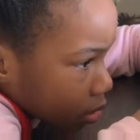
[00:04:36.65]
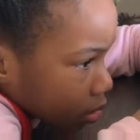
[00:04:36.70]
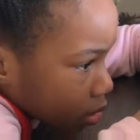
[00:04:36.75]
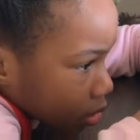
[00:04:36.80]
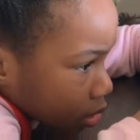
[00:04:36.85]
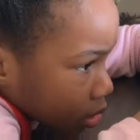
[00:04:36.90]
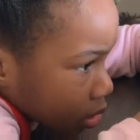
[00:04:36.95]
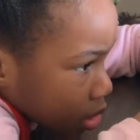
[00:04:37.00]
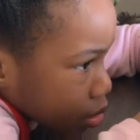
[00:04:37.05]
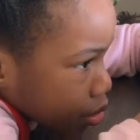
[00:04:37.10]

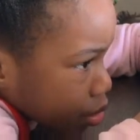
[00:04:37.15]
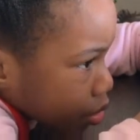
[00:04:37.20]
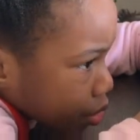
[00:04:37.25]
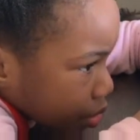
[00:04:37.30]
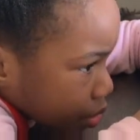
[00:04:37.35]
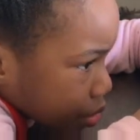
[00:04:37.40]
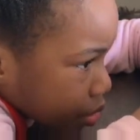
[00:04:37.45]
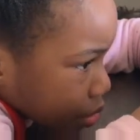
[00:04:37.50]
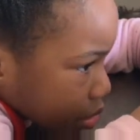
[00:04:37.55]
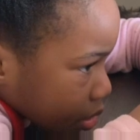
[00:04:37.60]
So I use
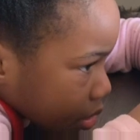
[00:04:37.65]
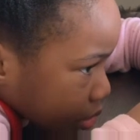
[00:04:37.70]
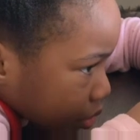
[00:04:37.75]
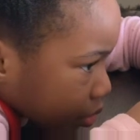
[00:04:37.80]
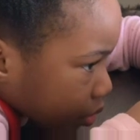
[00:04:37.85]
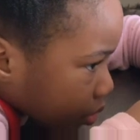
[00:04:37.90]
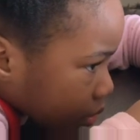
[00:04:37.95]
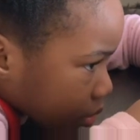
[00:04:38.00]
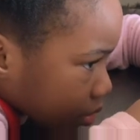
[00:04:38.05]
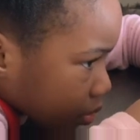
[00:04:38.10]
a
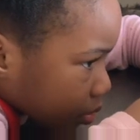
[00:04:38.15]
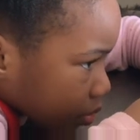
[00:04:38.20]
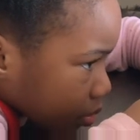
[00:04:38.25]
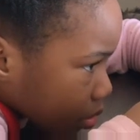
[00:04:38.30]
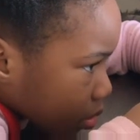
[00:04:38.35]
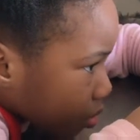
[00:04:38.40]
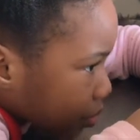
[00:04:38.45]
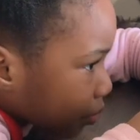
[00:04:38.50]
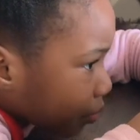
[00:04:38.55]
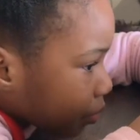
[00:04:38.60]
toothbrush
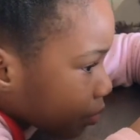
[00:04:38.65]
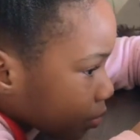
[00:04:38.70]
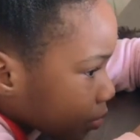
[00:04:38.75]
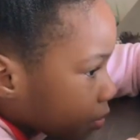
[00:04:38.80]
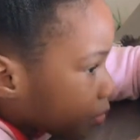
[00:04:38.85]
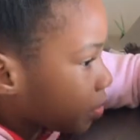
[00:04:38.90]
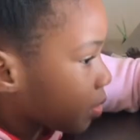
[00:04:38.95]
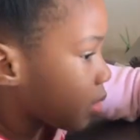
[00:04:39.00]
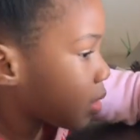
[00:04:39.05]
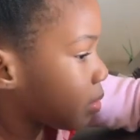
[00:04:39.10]
to
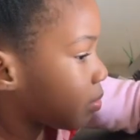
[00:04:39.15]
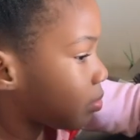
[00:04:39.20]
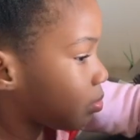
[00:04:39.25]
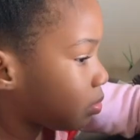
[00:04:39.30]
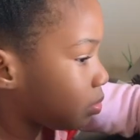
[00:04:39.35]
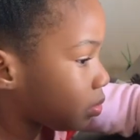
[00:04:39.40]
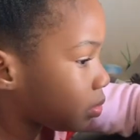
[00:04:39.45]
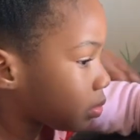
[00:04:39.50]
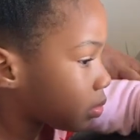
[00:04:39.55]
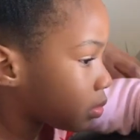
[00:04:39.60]
lay
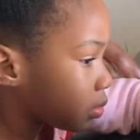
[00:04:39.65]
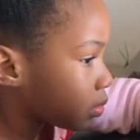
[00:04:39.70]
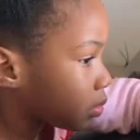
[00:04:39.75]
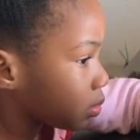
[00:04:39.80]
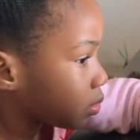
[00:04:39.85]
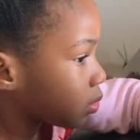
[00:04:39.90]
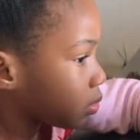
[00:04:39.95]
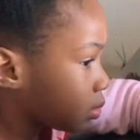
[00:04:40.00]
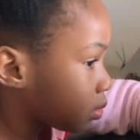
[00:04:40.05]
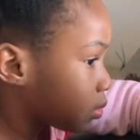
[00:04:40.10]
every
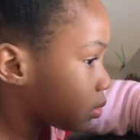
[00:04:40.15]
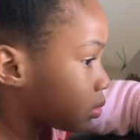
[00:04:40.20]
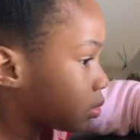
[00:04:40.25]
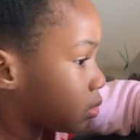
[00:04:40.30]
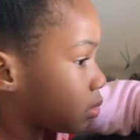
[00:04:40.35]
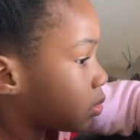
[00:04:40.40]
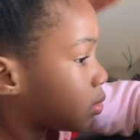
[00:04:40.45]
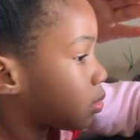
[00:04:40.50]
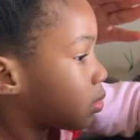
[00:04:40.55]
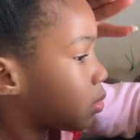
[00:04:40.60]

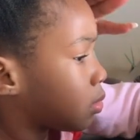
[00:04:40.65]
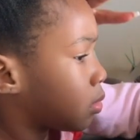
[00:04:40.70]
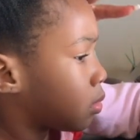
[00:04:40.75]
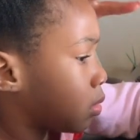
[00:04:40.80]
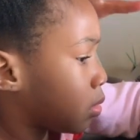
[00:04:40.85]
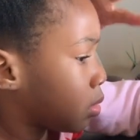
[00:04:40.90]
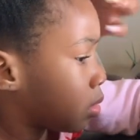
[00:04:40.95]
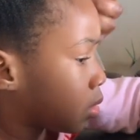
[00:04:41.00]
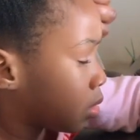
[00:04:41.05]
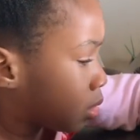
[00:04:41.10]
strand of her
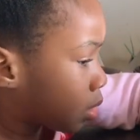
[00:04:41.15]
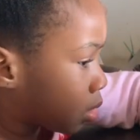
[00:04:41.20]
hair,